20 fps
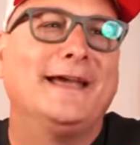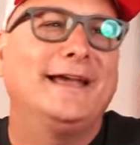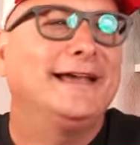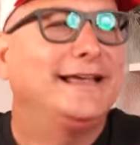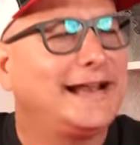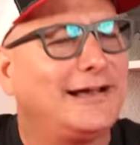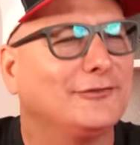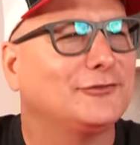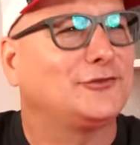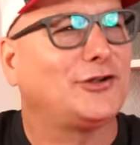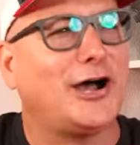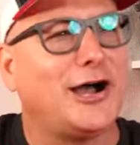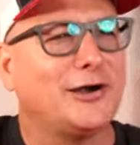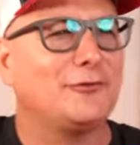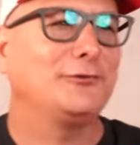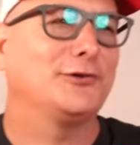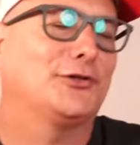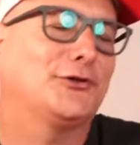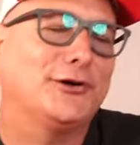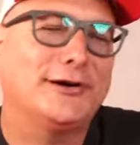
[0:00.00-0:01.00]
and I was talking
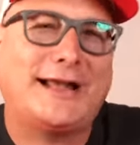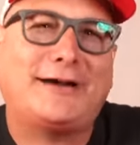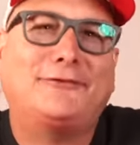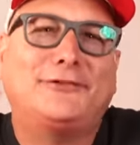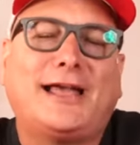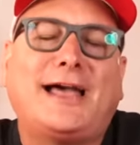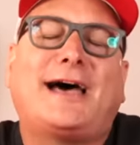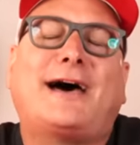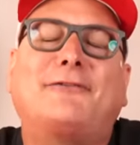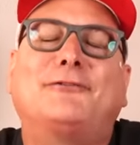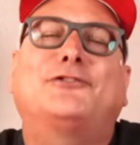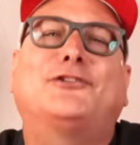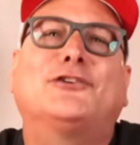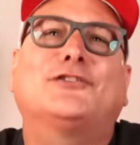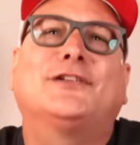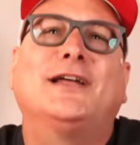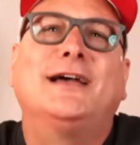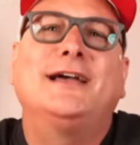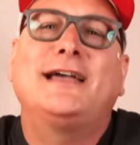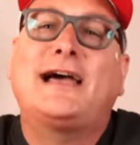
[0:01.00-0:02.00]
with her, and I
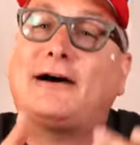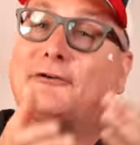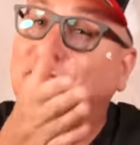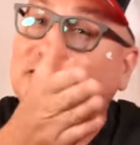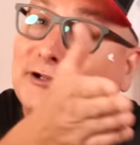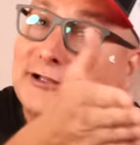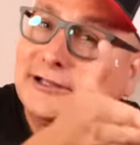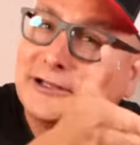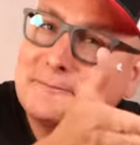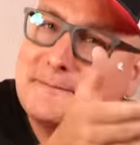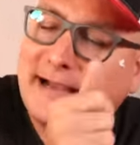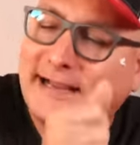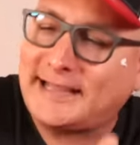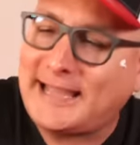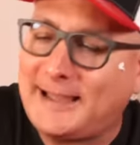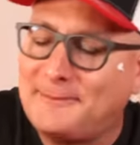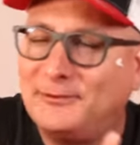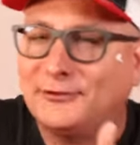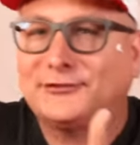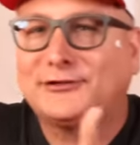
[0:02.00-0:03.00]
was still in my
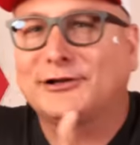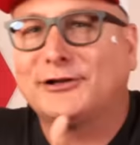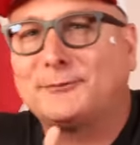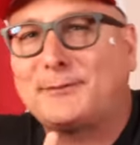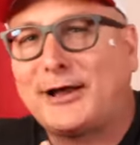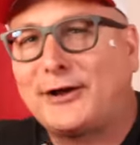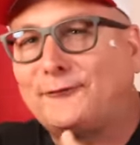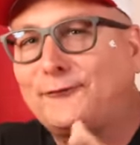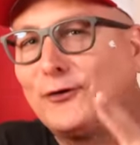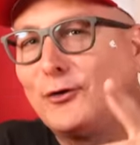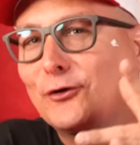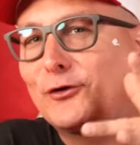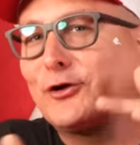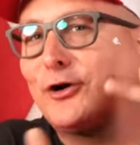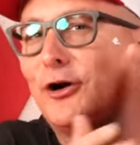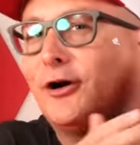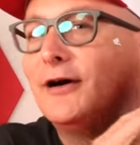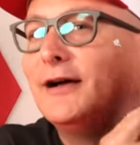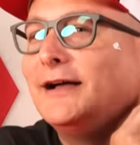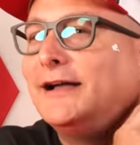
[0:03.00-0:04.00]
game and still in my phone
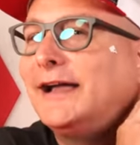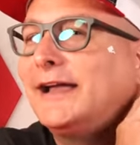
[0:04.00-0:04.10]
call.